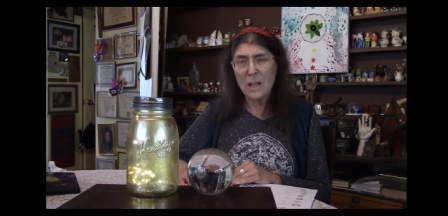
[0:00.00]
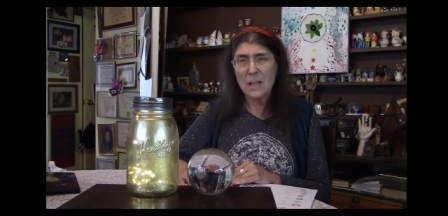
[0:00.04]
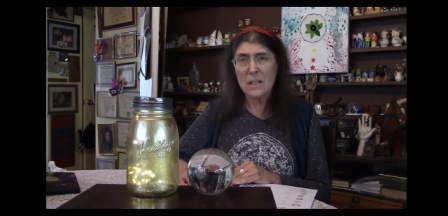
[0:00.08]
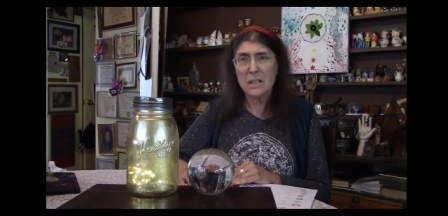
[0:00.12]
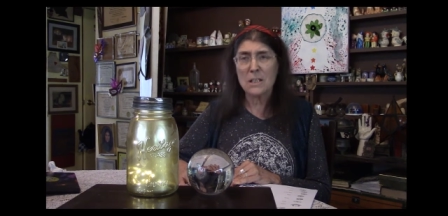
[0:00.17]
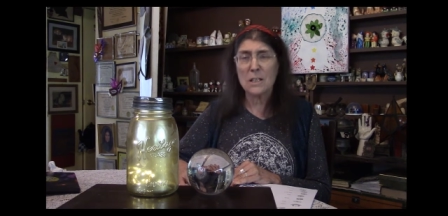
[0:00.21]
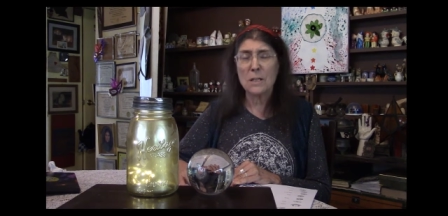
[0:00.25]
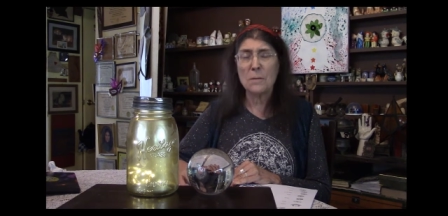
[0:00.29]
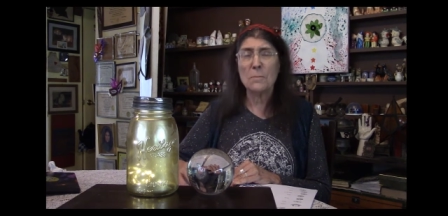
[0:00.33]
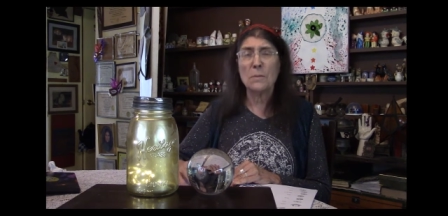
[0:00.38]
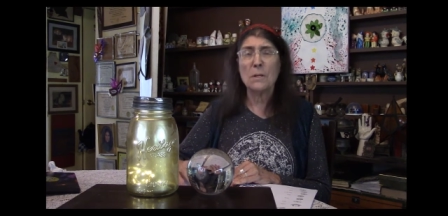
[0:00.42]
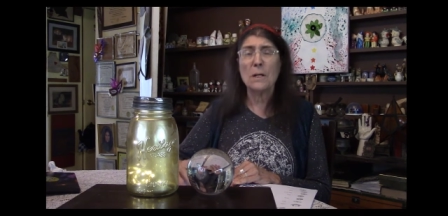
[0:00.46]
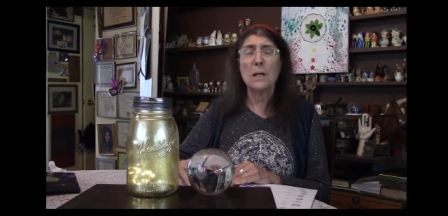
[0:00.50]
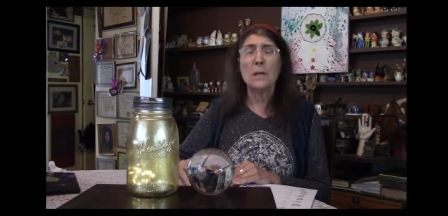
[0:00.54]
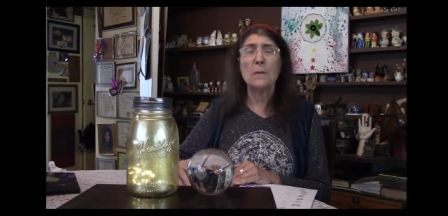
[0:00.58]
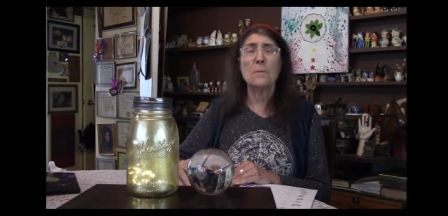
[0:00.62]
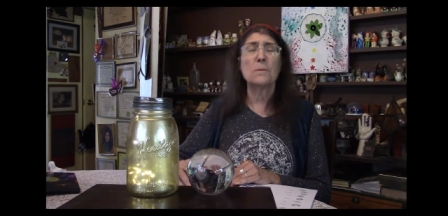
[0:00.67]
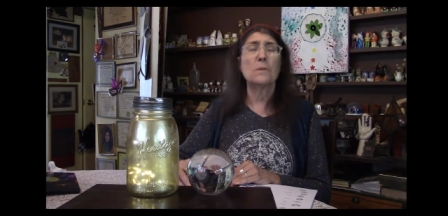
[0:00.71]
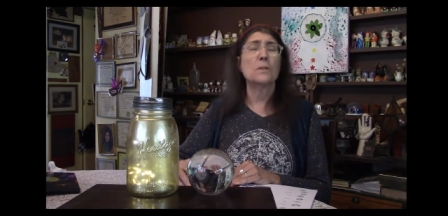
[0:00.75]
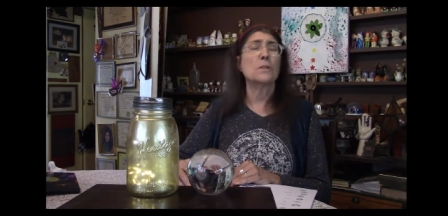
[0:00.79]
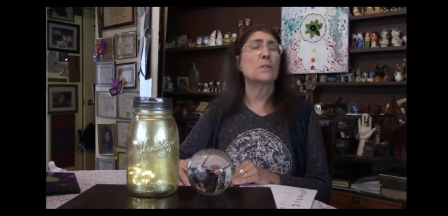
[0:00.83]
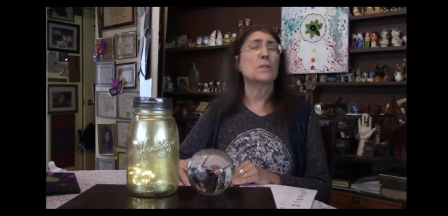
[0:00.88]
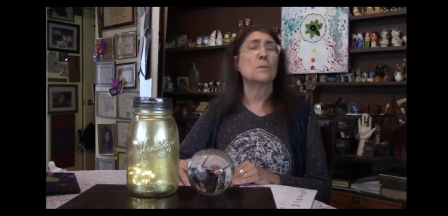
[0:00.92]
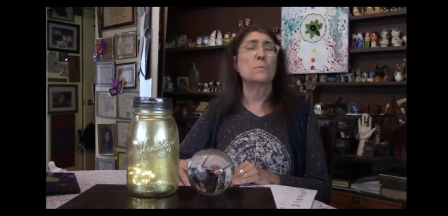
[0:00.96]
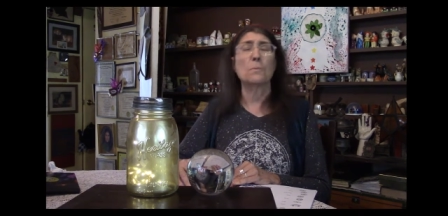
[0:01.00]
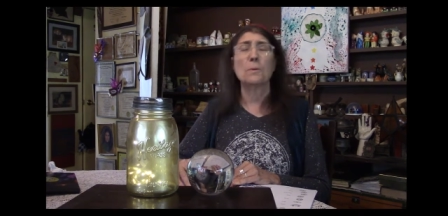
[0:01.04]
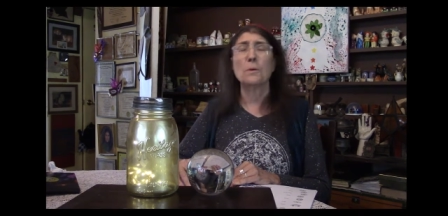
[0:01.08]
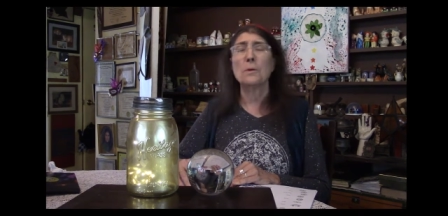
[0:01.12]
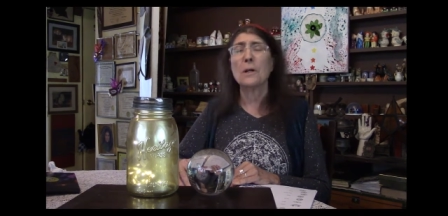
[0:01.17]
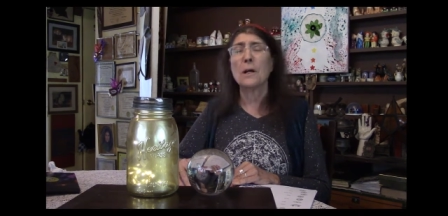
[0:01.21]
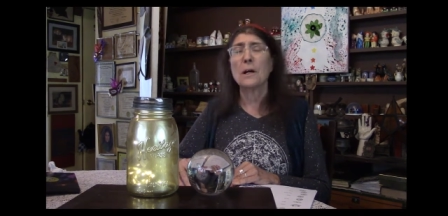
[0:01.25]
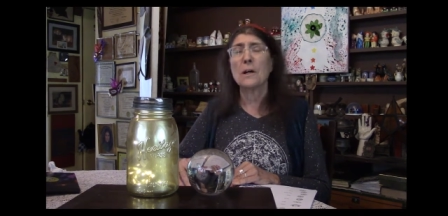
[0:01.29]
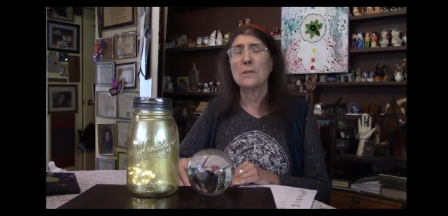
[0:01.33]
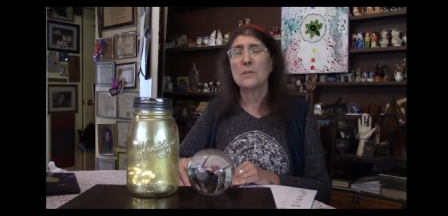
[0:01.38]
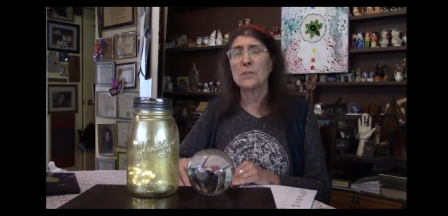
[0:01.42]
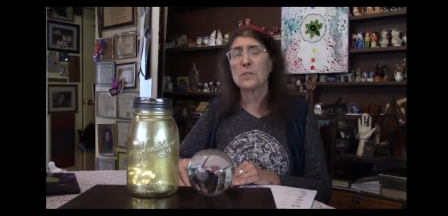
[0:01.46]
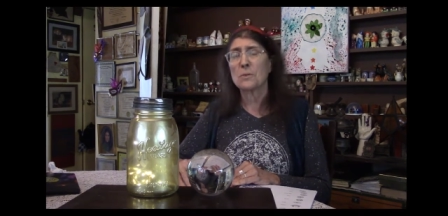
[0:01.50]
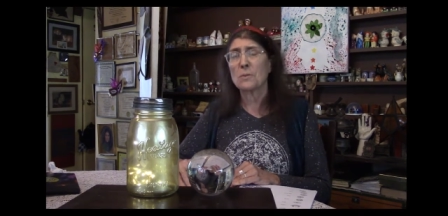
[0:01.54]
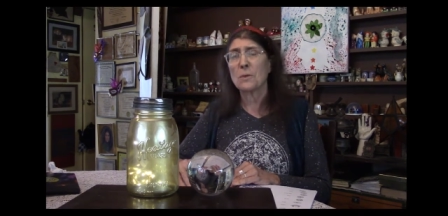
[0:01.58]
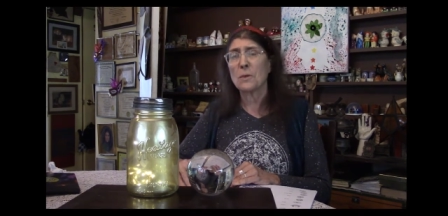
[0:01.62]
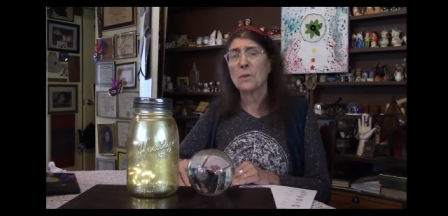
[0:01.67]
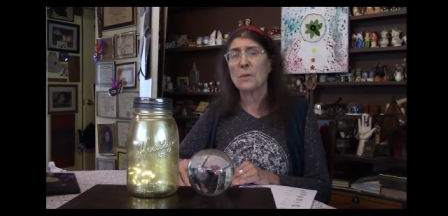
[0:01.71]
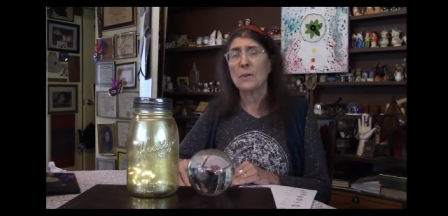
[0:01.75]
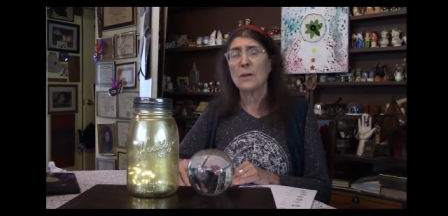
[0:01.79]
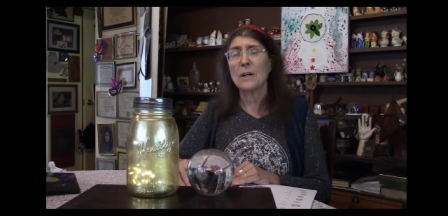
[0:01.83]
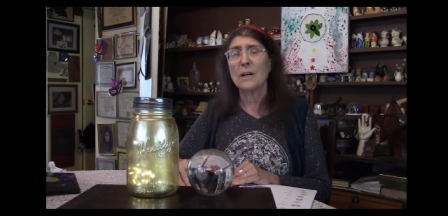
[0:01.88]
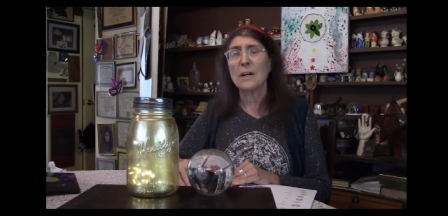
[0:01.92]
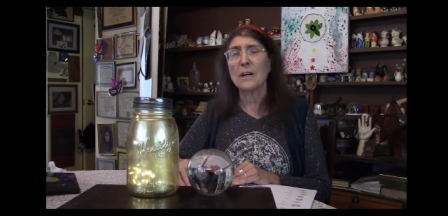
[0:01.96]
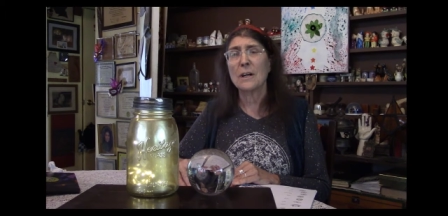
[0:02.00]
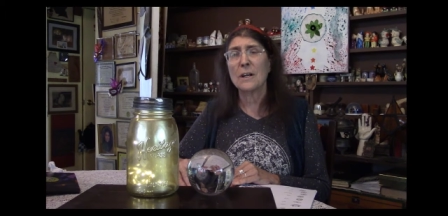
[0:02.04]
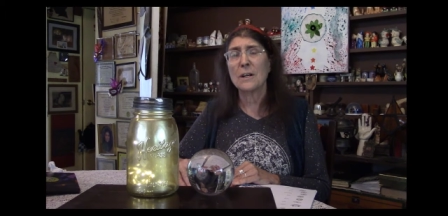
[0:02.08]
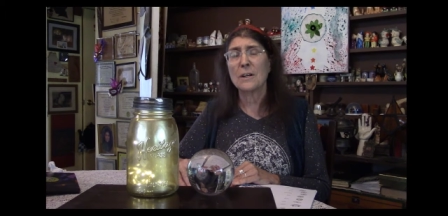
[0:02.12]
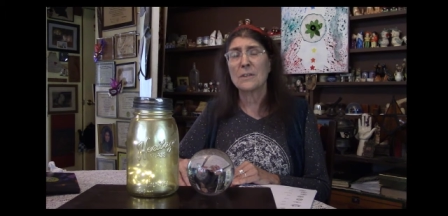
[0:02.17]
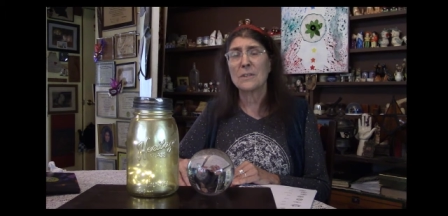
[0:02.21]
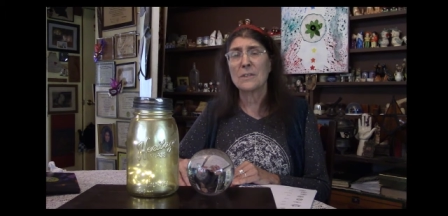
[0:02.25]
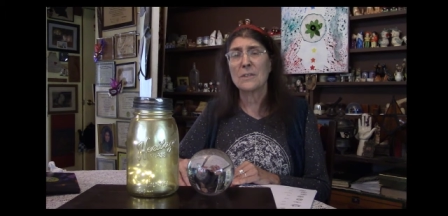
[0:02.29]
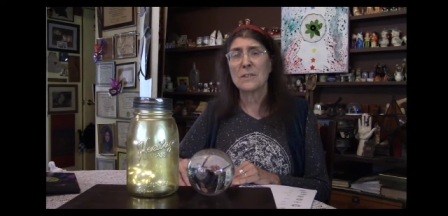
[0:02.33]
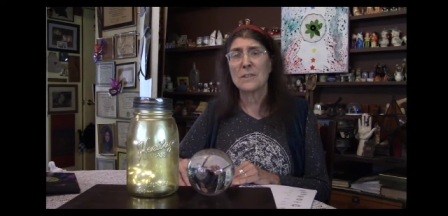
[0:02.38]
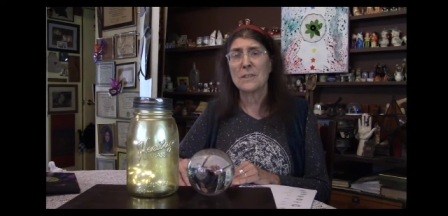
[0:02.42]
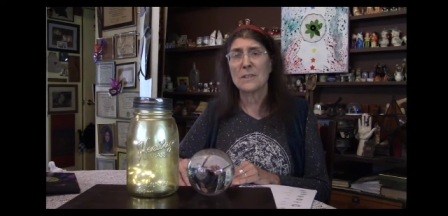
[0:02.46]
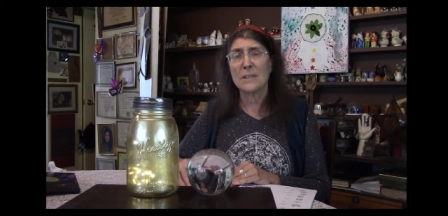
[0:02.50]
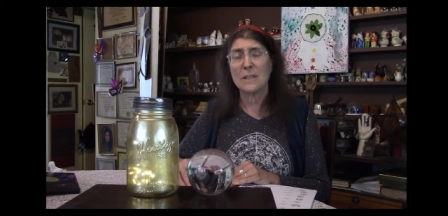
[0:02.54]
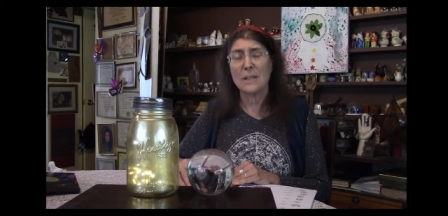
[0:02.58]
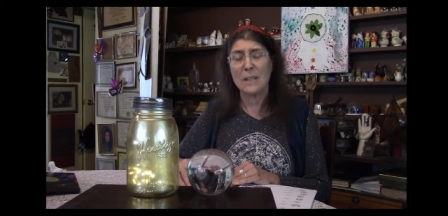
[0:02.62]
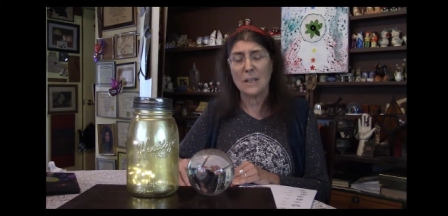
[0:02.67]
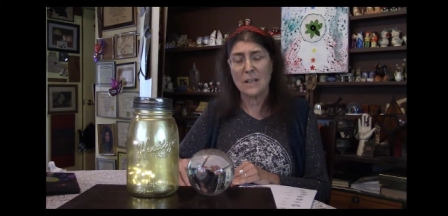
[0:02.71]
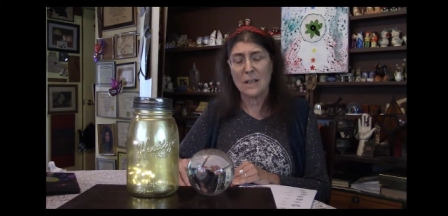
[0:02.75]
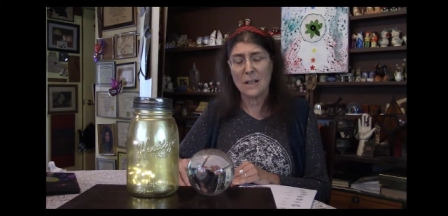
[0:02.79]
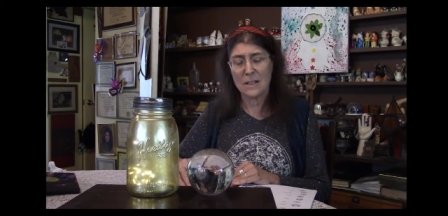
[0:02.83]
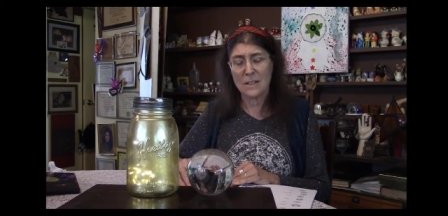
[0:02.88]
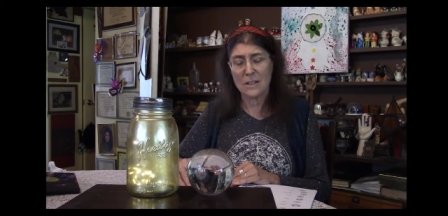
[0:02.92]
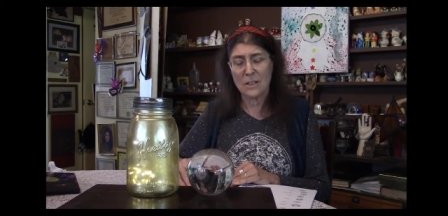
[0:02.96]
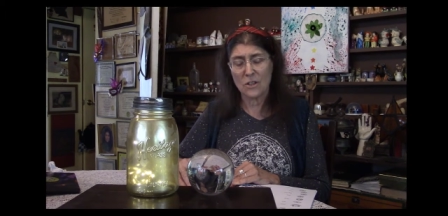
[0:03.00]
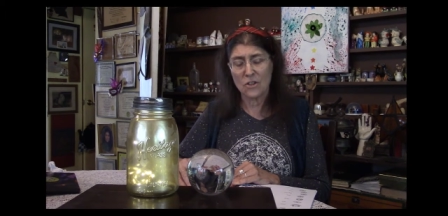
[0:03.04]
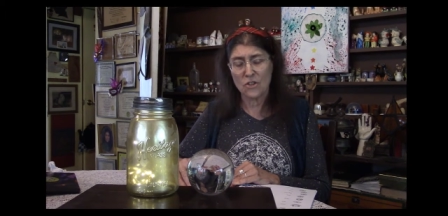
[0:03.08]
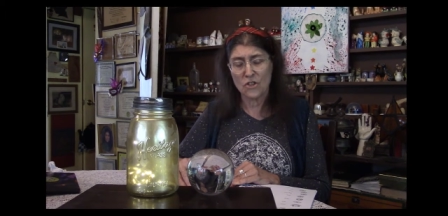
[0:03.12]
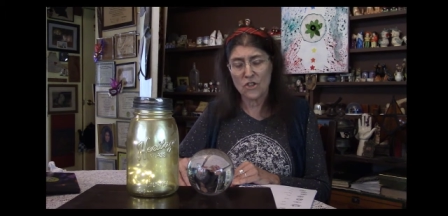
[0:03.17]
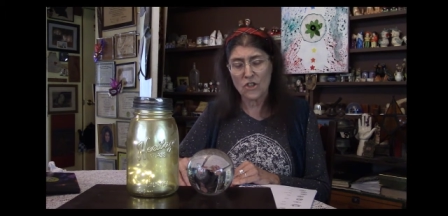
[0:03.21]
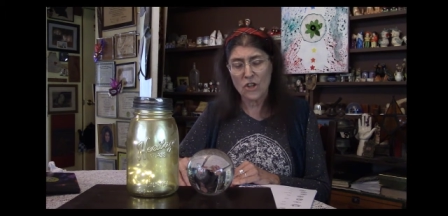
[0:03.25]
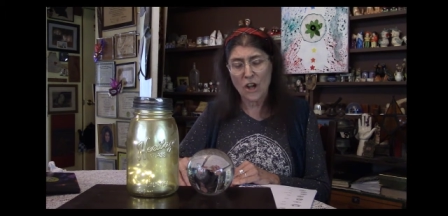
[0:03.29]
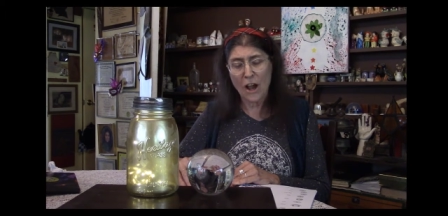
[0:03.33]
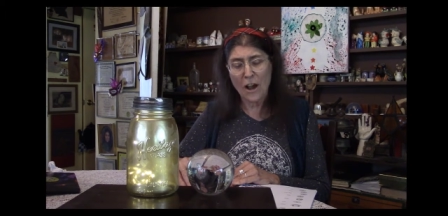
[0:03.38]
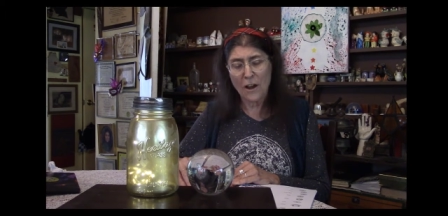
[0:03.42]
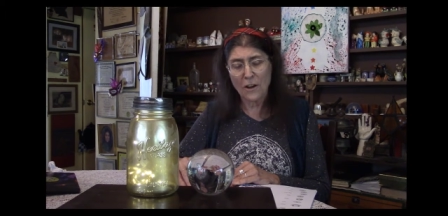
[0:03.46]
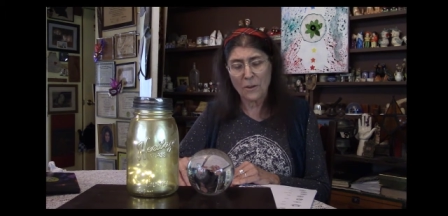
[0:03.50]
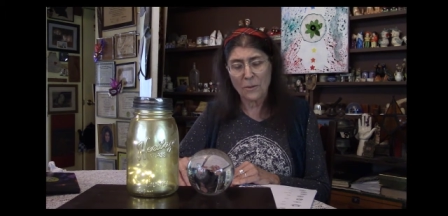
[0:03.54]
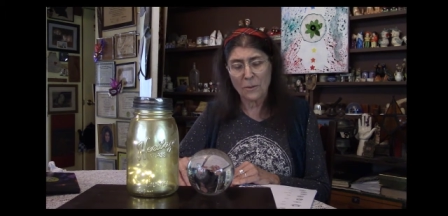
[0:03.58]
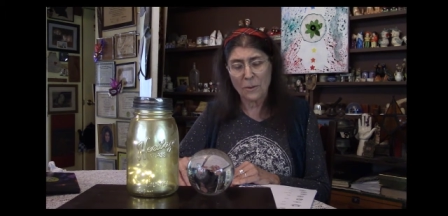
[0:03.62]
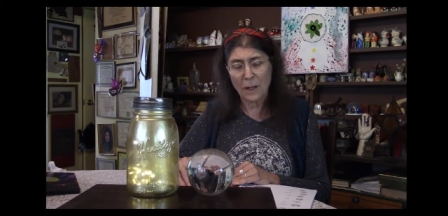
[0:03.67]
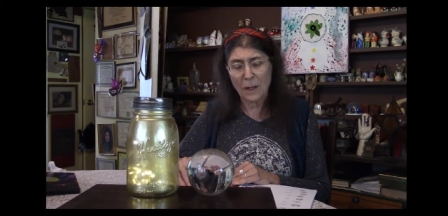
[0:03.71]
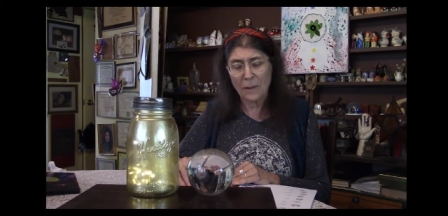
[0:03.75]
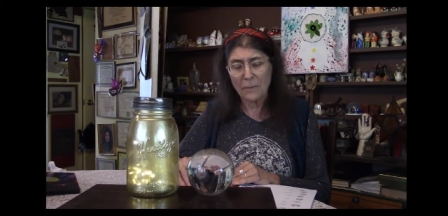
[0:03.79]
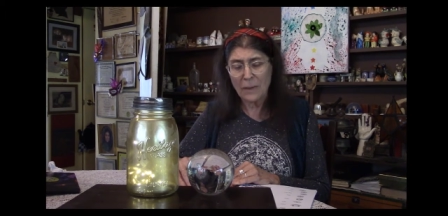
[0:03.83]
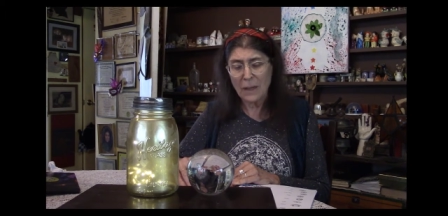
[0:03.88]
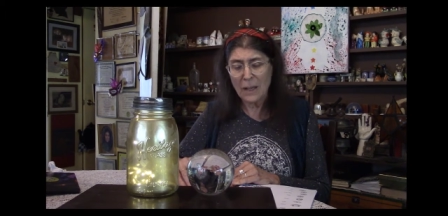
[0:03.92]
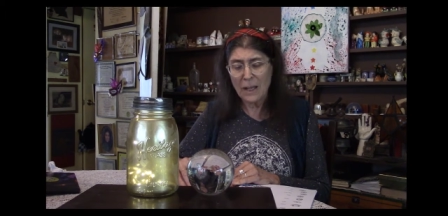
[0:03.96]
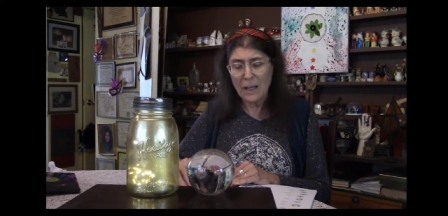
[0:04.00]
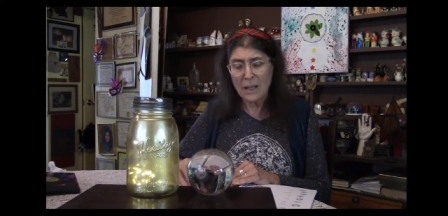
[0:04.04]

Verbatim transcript: Sometimes it's pronounced with the hard C as in chakra,